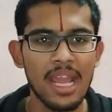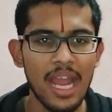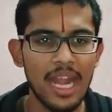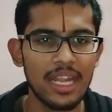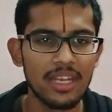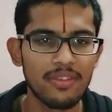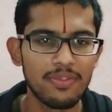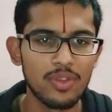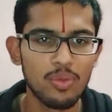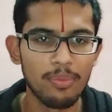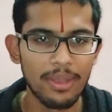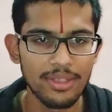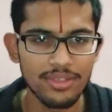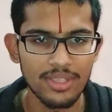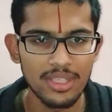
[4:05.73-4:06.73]
And if you
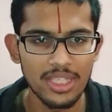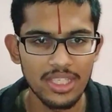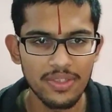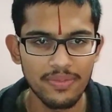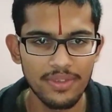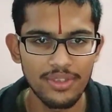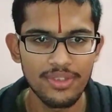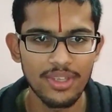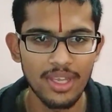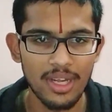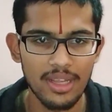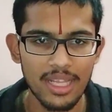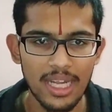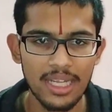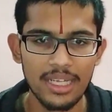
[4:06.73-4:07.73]
mention this feature,
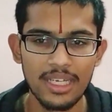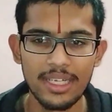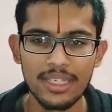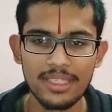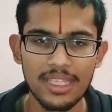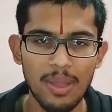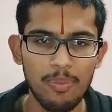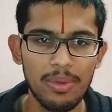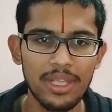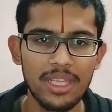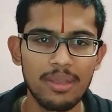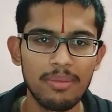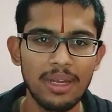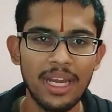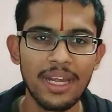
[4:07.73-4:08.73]
that it is
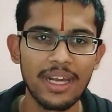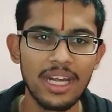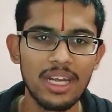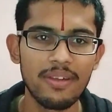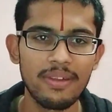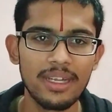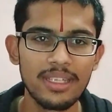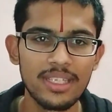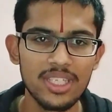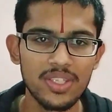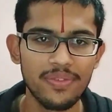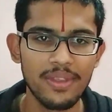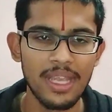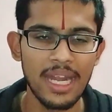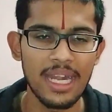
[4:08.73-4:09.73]
applicable and relevant
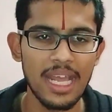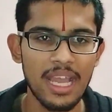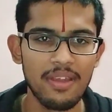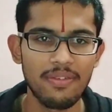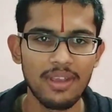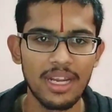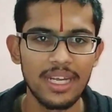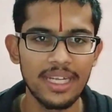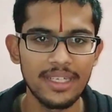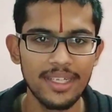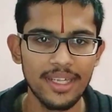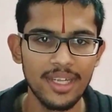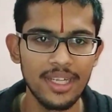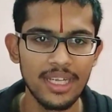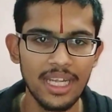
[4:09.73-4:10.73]
this way, and I have
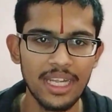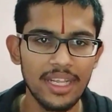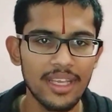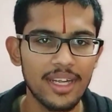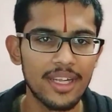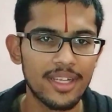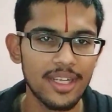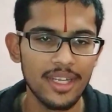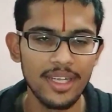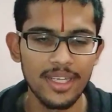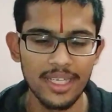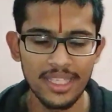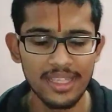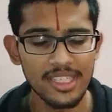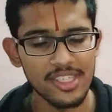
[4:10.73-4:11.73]
connected it, integrated
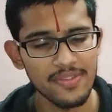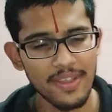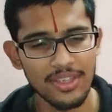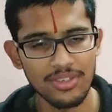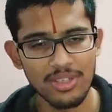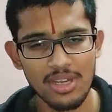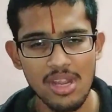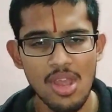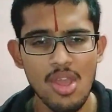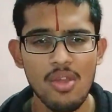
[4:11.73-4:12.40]
it in this fashion,